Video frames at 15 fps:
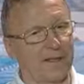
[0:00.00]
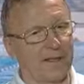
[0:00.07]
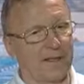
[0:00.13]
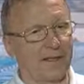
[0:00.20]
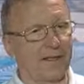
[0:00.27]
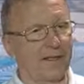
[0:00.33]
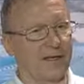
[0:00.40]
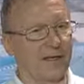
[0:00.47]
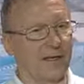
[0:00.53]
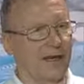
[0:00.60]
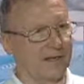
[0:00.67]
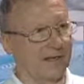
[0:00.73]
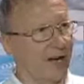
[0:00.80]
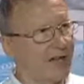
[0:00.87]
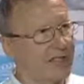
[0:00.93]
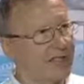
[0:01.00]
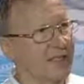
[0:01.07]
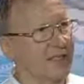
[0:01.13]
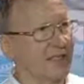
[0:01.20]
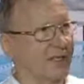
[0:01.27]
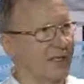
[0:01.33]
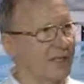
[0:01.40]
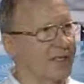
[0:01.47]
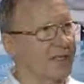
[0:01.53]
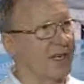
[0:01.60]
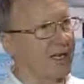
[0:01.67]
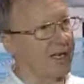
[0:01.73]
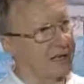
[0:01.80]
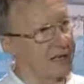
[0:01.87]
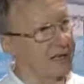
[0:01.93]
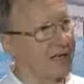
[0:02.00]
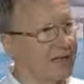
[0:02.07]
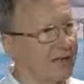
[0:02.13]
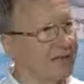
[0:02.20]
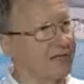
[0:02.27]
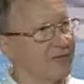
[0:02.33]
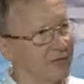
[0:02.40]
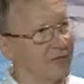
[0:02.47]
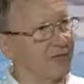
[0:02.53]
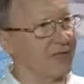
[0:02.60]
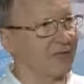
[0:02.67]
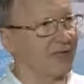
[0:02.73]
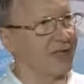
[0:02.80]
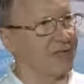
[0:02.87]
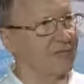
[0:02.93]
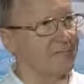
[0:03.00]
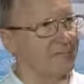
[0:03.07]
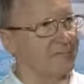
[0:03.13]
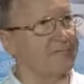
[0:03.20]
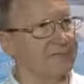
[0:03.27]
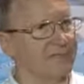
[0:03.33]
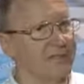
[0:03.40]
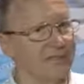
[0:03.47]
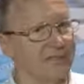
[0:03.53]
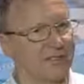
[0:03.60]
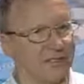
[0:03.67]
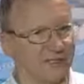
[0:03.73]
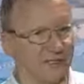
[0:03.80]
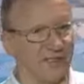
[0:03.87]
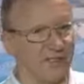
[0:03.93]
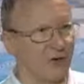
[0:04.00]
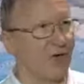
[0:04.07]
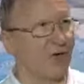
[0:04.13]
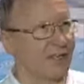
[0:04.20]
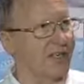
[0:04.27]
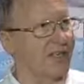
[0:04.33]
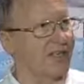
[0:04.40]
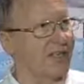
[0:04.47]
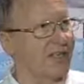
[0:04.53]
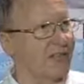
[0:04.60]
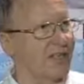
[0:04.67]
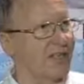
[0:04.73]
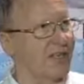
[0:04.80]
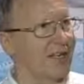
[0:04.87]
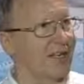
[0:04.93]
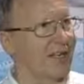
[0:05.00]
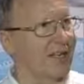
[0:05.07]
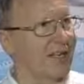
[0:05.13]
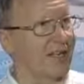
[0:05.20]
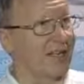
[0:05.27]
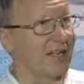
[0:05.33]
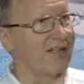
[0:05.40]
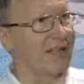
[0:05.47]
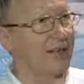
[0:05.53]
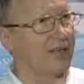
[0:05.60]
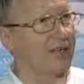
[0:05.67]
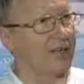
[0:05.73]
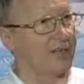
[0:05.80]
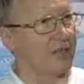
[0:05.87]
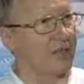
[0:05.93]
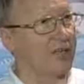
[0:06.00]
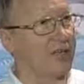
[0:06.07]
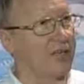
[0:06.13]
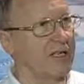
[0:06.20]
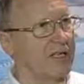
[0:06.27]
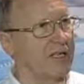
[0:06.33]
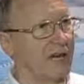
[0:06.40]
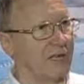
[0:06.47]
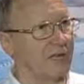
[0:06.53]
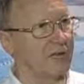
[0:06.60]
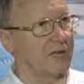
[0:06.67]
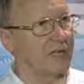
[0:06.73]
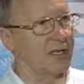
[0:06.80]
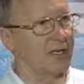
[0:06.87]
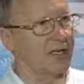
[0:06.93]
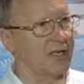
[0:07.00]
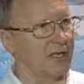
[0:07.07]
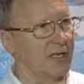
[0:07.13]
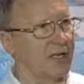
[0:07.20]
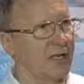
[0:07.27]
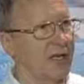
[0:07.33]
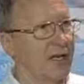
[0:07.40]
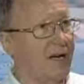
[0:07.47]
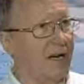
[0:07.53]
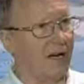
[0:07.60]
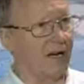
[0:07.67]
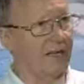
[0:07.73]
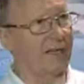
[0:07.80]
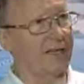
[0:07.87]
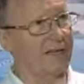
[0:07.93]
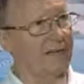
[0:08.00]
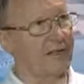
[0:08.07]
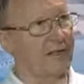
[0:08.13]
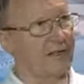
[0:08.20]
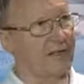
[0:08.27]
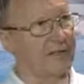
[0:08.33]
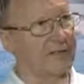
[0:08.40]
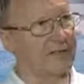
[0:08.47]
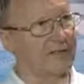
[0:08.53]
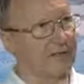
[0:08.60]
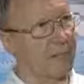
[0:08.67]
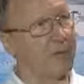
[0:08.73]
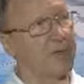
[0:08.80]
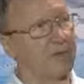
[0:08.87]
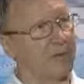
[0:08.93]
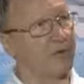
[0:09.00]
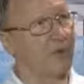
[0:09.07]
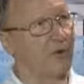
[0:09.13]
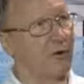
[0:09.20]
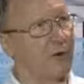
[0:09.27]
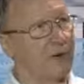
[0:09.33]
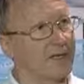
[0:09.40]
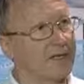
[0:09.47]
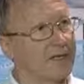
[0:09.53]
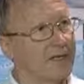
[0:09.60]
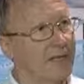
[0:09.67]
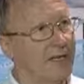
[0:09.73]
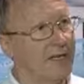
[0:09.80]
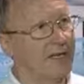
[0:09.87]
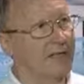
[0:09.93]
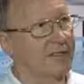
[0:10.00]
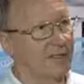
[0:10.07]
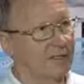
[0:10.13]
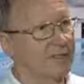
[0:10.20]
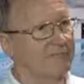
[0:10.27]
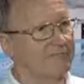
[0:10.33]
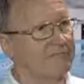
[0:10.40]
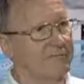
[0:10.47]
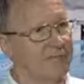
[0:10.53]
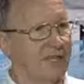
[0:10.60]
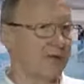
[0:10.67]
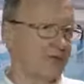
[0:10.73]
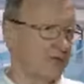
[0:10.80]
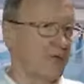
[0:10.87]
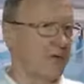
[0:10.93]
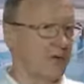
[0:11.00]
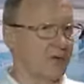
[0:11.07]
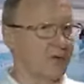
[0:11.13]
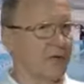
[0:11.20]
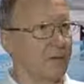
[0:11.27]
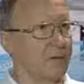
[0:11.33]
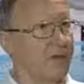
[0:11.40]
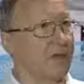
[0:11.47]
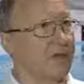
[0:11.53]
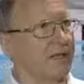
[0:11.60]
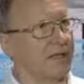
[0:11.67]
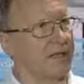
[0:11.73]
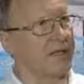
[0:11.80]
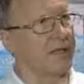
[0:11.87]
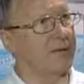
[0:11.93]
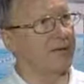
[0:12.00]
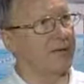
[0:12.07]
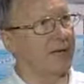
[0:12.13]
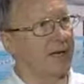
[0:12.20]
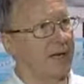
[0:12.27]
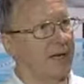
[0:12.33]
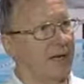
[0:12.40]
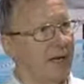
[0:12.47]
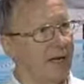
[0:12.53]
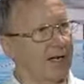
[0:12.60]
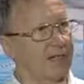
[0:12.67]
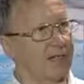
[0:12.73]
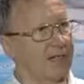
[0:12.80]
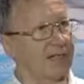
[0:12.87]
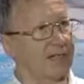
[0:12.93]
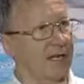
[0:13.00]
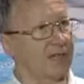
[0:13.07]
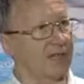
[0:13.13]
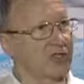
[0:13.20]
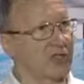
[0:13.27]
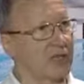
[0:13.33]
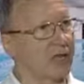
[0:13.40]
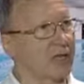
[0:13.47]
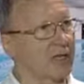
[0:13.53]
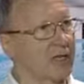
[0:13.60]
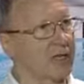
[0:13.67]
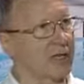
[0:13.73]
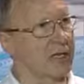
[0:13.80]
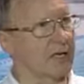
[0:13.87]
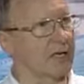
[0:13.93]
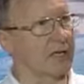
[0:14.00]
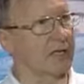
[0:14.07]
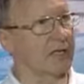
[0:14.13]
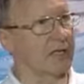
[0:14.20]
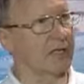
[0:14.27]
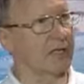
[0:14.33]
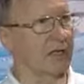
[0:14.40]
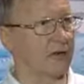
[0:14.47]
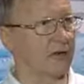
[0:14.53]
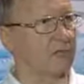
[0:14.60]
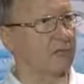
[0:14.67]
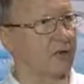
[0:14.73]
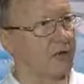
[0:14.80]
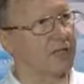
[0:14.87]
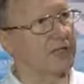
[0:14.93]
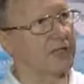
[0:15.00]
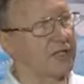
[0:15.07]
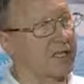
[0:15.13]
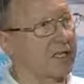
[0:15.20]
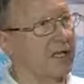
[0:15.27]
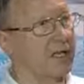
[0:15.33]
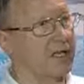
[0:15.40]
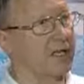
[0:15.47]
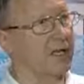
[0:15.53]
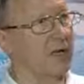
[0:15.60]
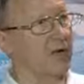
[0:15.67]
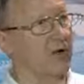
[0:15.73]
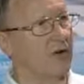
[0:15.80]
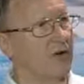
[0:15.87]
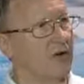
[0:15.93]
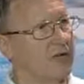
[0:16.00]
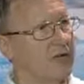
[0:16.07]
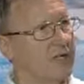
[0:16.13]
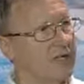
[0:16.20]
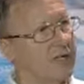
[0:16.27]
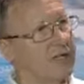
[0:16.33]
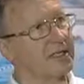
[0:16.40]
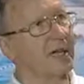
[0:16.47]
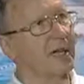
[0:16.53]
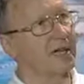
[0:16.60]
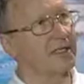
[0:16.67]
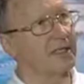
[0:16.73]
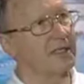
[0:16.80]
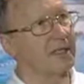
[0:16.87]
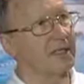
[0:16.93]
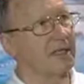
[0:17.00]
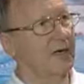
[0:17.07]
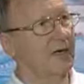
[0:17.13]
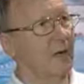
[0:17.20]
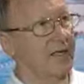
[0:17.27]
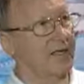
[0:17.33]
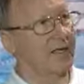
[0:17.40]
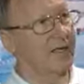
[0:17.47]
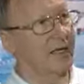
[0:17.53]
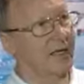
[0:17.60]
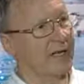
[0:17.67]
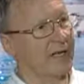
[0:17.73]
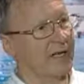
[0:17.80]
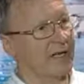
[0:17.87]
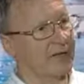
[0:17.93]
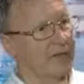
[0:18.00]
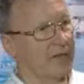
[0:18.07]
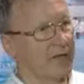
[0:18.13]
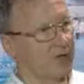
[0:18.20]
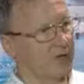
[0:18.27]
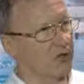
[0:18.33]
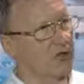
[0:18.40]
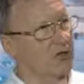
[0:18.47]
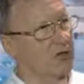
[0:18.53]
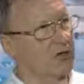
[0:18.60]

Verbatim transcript: the advices what I give to them is according to the level what we need now in the high level swimming performance. So then tomorrow will be the analysis and showing uh, in the computer screen all the details what they should